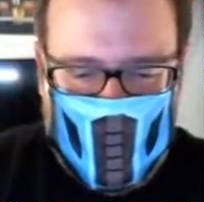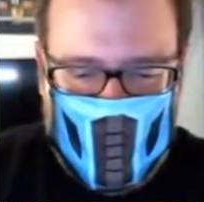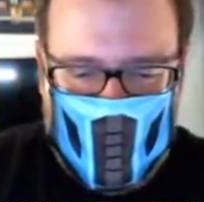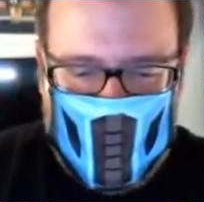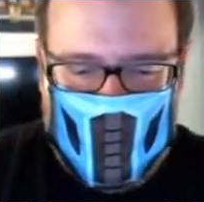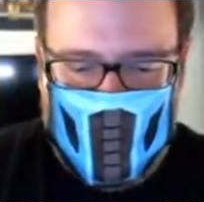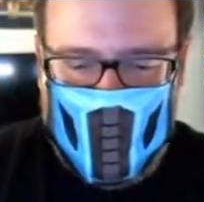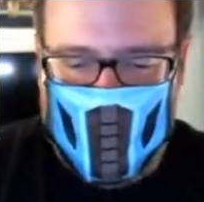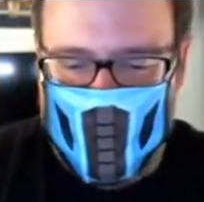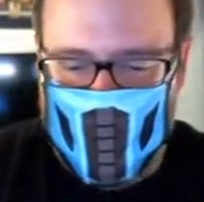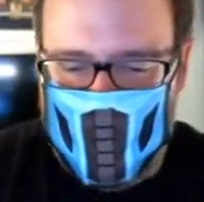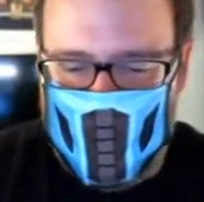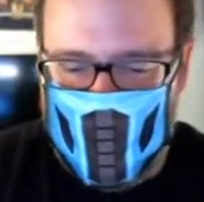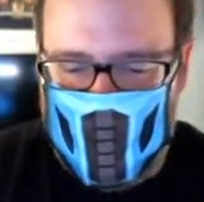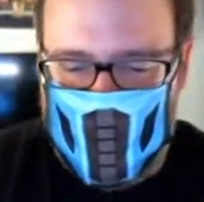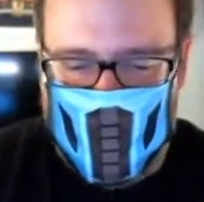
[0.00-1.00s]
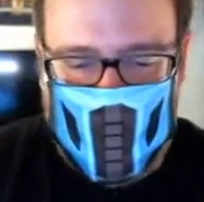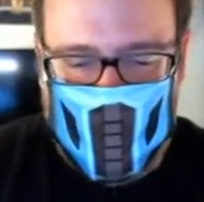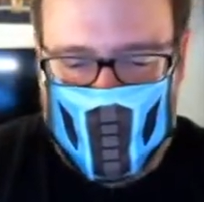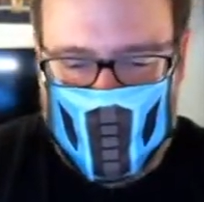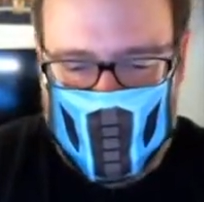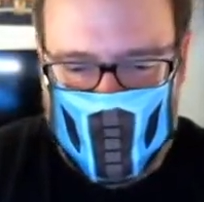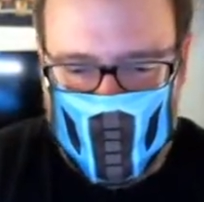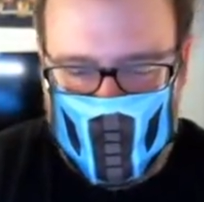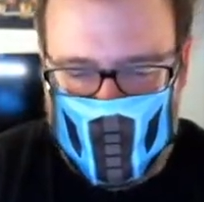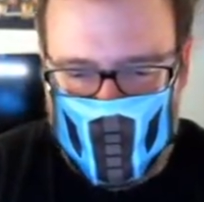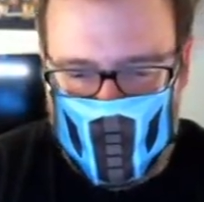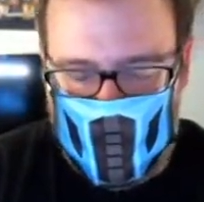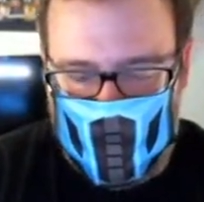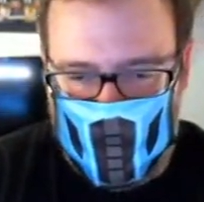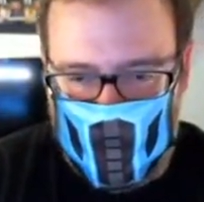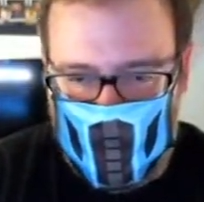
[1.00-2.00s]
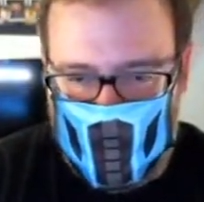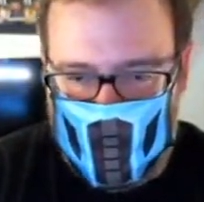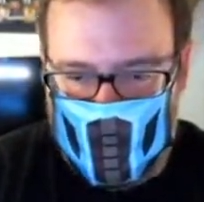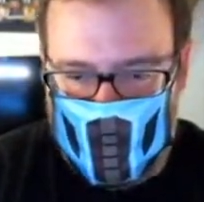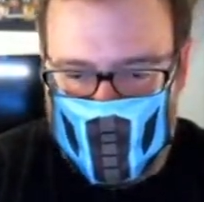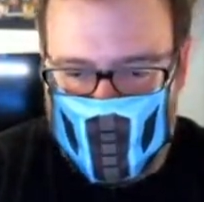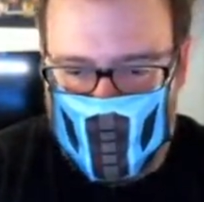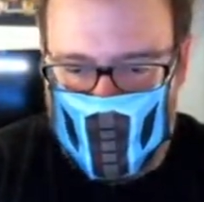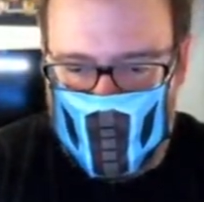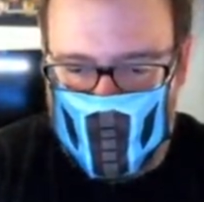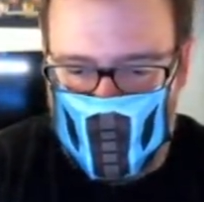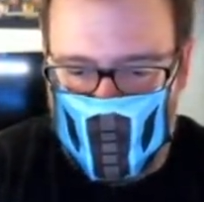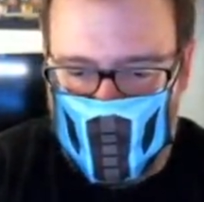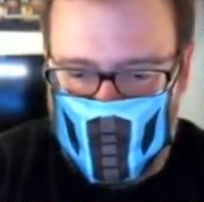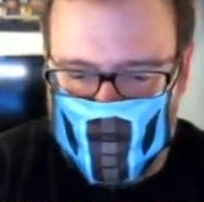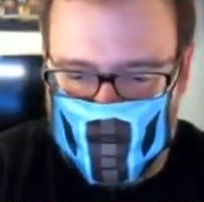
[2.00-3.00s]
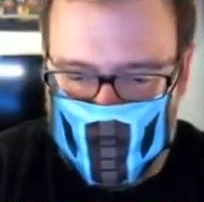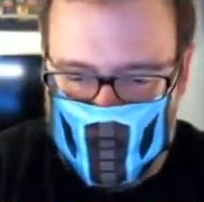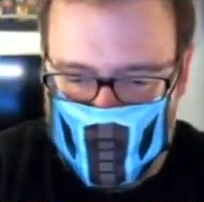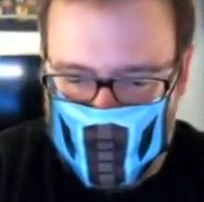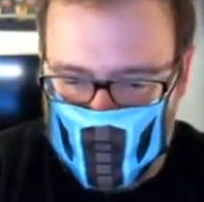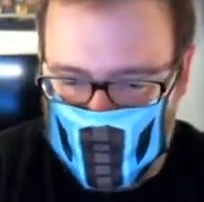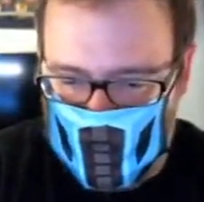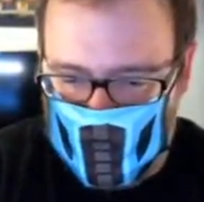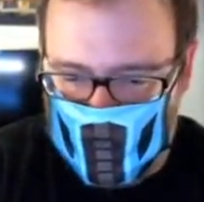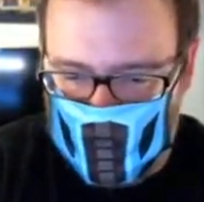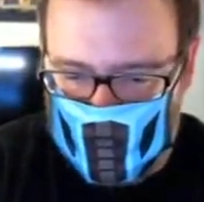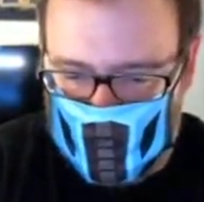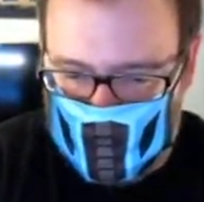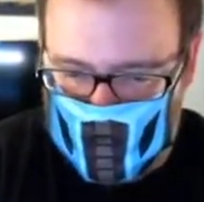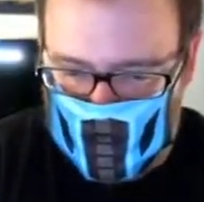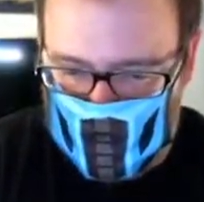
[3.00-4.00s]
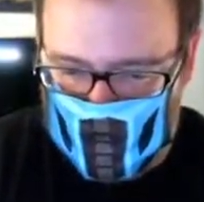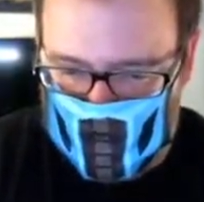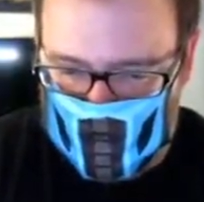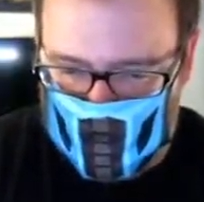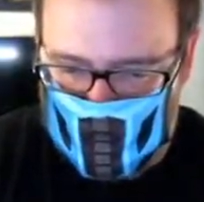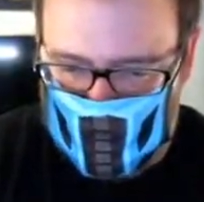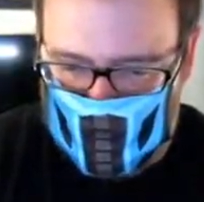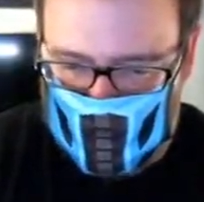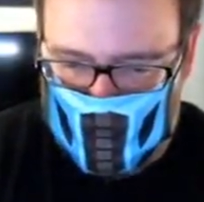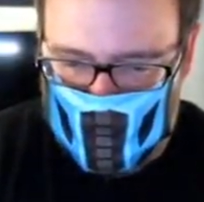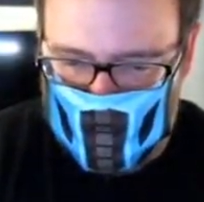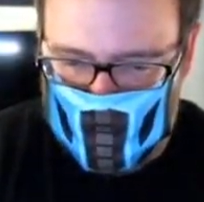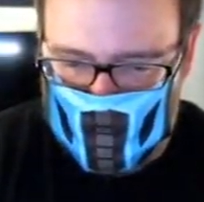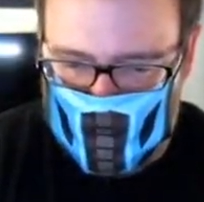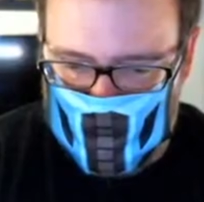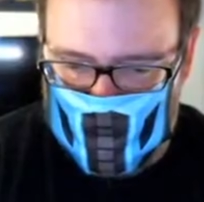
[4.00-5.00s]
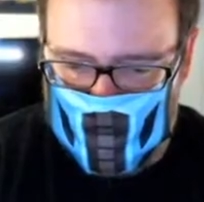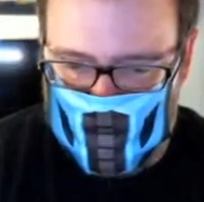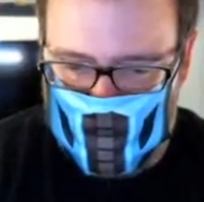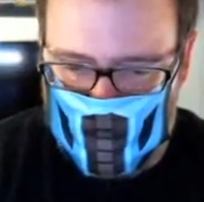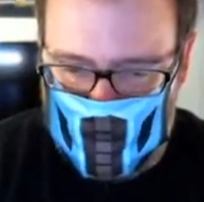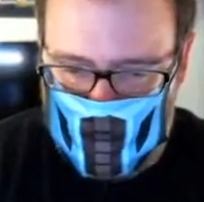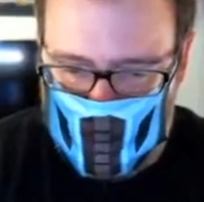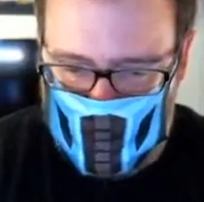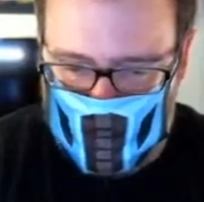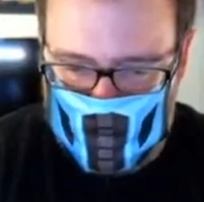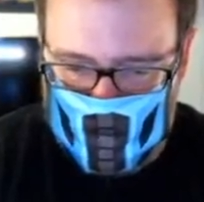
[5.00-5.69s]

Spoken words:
I couldn't get into it either from what I could tell. I did watch videos on it, and I just was thinking, I don't think this is for me.